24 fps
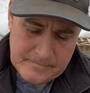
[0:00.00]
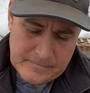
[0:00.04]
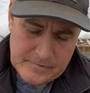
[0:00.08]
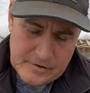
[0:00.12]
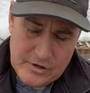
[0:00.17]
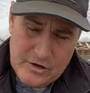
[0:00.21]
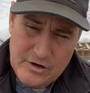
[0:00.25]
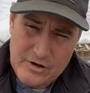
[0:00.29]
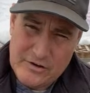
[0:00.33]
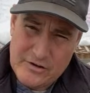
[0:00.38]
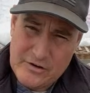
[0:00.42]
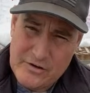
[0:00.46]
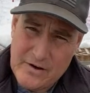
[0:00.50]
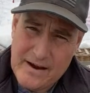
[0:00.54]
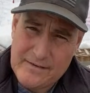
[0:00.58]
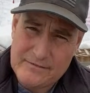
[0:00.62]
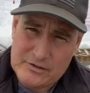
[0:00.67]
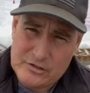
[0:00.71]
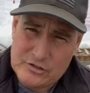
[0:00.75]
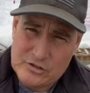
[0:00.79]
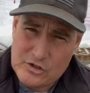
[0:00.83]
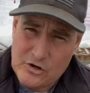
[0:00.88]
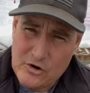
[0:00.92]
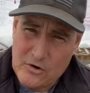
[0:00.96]
you know, you have
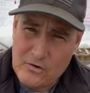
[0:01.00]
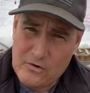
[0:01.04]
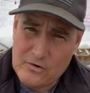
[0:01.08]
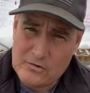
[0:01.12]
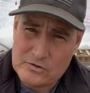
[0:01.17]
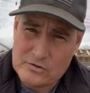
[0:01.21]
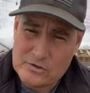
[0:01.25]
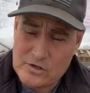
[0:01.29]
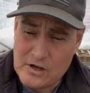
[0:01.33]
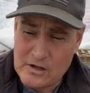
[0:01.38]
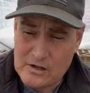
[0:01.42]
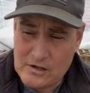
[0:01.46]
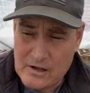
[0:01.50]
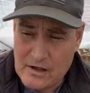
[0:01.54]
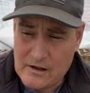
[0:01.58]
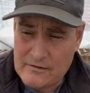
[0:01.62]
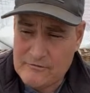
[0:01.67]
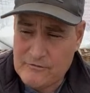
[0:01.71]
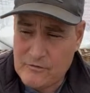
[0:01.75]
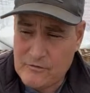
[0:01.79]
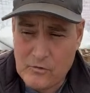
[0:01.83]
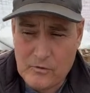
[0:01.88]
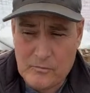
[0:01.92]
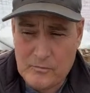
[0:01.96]
to charge a lot
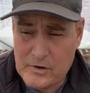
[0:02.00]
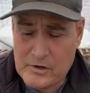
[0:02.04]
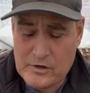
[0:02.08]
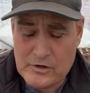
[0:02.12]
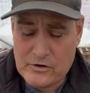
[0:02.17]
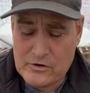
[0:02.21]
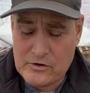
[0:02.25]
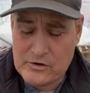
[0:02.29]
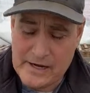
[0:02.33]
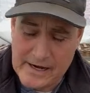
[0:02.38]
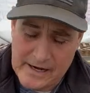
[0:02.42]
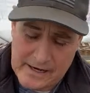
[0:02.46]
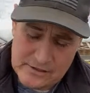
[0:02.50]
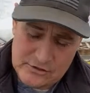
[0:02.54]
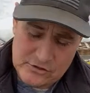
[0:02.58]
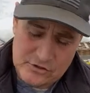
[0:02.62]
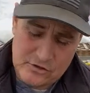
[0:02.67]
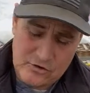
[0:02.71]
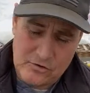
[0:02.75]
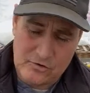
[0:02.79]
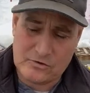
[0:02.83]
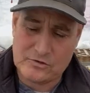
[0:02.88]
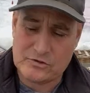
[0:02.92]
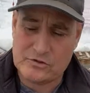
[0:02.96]
for them, but you can't
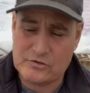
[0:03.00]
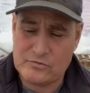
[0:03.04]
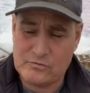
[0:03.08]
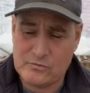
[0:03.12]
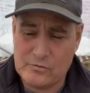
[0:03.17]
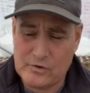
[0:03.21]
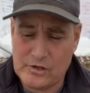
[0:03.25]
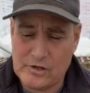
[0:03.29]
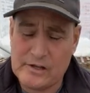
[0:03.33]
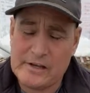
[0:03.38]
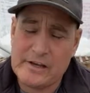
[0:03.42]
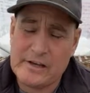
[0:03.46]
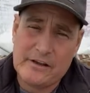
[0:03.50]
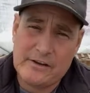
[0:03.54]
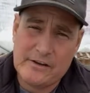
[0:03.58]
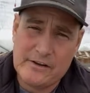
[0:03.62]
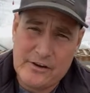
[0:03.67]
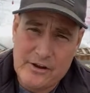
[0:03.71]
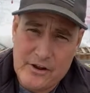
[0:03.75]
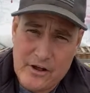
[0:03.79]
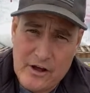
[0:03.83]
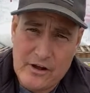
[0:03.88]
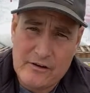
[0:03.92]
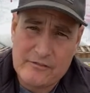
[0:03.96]
charge really
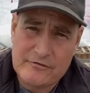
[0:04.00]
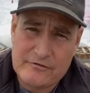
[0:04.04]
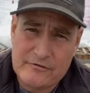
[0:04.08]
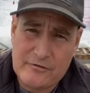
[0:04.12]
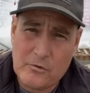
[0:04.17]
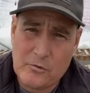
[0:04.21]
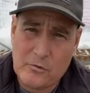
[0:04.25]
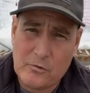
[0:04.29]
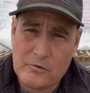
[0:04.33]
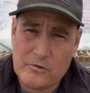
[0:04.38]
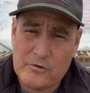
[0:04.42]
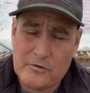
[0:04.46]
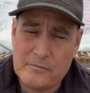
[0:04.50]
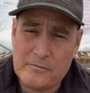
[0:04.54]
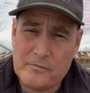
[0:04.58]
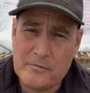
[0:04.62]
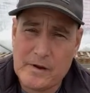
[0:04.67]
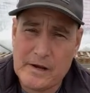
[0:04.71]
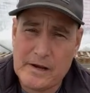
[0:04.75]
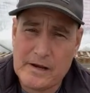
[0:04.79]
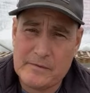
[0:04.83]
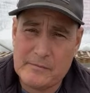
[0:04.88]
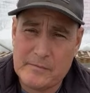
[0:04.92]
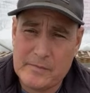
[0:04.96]
enough for them
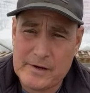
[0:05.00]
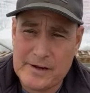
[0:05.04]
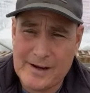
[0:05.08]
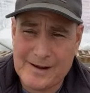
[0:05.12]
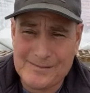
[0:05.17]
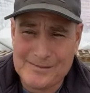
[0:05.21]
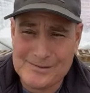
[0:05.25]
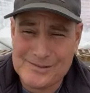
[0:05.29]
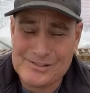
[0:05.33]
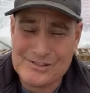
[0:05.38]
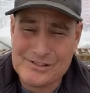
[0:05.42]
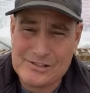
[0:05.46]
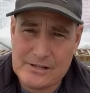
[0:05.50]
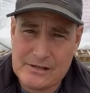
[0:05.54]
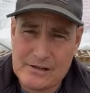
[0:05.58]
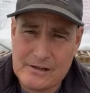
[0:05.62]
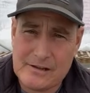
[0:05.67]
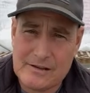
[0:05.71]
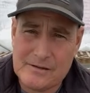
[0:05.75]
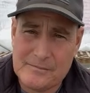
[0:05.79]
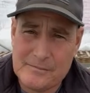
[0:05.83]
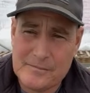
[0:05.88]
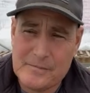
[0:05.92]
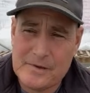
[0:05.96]
and be able to sell
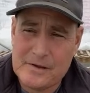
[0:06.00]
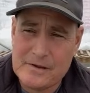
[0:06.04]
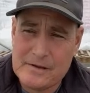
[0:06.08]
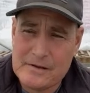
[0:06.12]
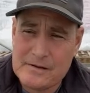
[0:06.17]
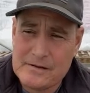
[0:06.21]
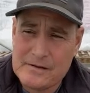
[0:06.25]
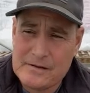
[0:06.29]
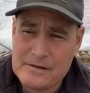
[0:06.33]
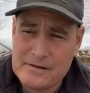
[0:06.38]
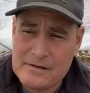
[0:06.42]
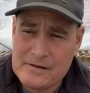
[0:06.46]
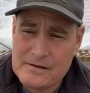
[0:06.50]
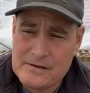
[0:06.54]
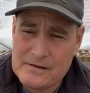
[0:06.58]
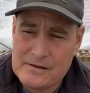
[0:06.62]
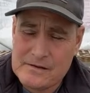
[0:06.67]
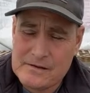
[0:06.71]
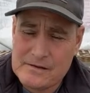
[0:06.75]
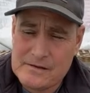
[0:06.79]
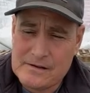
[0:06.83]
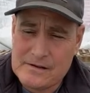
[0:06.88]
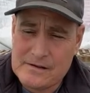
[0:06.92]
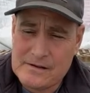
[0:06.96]
them
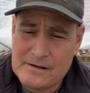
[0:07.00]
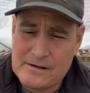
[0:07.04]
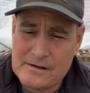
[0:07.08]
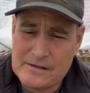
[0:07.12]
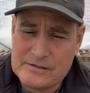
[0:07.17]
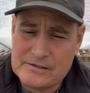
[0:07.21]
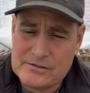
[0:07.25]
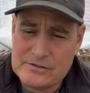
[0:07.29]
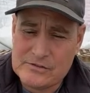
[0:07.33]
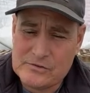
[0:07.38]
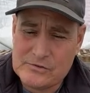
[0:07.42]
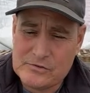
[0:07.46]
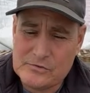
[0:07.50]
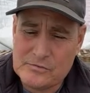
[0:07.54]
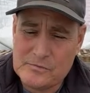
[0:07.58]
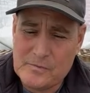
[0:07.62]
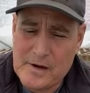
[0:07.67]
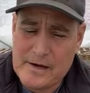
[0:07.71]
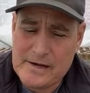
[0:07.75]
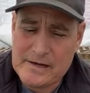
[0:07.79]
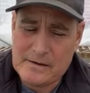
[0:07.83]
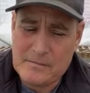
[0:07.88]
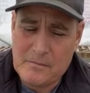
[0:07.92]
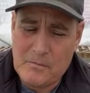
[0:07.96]
to
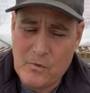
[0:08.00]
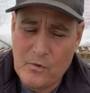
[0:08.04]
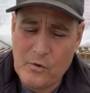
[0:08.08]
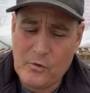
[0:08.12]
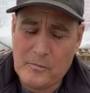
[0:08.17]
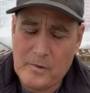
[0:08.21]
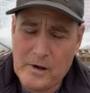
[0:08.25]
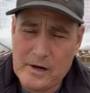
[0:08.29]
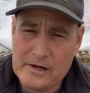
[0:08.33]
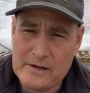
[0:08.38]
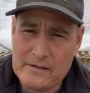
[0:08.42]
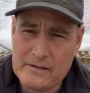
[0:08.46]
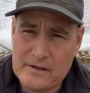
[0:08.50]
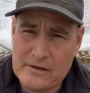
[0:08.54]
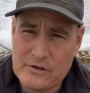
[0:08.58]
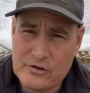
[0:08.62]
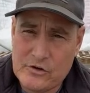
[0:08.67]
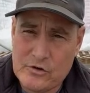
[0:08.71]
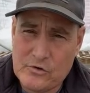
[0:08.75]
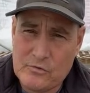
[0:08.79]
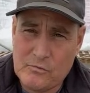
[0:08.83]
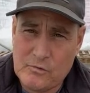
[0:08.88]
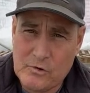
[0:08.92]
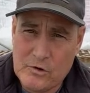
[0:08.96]
make more money than
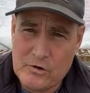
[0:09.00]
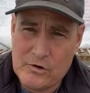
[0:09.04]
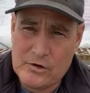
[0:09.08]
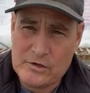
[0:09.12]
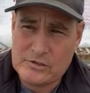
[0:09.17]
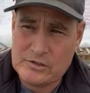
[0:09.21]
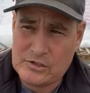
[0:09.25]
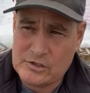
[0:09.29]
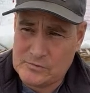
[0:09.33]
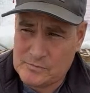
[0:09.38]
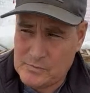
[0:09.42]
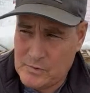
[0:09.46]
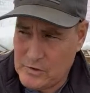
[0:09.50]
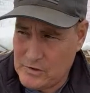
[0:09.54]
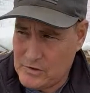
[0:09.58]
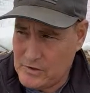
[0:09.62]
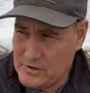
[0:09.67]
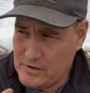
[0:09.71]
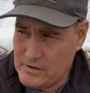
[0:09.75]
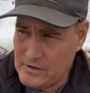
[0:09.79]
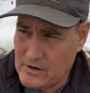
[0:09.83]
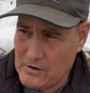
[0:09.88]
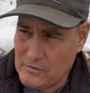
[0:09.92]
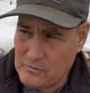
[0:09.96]
you would just putting
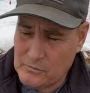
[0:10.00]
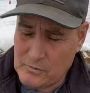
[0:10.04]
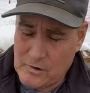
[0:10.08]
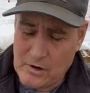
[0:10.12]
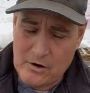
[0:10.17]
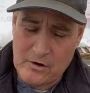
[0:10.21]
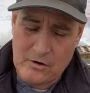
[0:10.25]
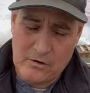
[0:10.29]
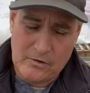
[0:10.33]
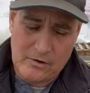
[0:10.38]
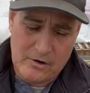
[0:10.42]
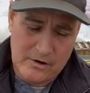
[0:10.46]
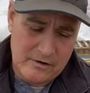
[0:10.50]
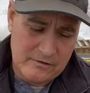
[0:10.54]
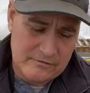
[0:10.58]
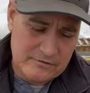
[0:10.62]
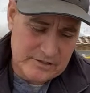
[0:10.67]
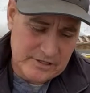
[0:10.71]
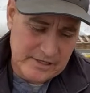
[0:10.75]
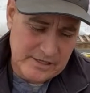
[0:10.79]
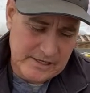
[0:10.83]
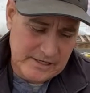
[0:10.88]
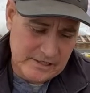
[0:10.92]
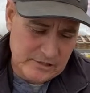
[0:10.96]
a row of
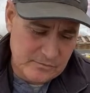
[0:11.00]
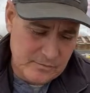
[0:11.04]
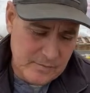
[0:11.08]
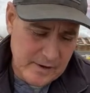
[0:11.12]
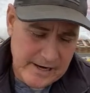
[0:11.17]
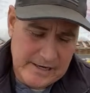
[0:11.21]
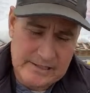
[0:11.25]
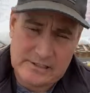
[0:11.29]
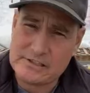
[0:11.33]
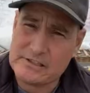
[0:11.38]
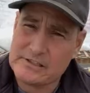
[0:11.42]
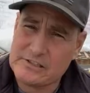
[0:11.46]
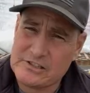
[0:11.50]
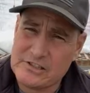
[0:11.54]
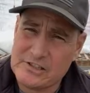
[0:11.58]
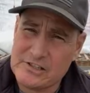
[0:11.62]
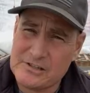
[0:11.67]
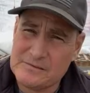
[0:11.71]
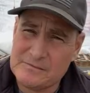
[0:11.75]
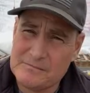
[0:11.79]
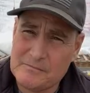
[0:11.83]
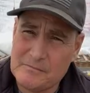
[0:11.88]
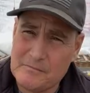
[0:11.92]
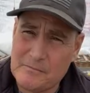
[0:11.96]
10-inch baskets
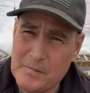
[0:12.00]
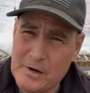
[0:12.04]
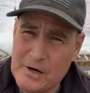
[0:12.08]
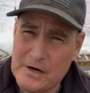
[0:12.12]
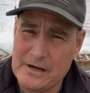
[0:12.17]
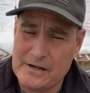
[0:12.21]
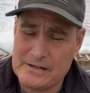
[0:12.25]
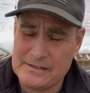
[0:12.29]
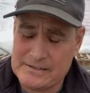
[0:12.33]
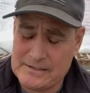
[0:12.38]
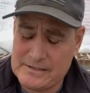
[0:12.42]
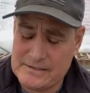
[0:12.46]
up. But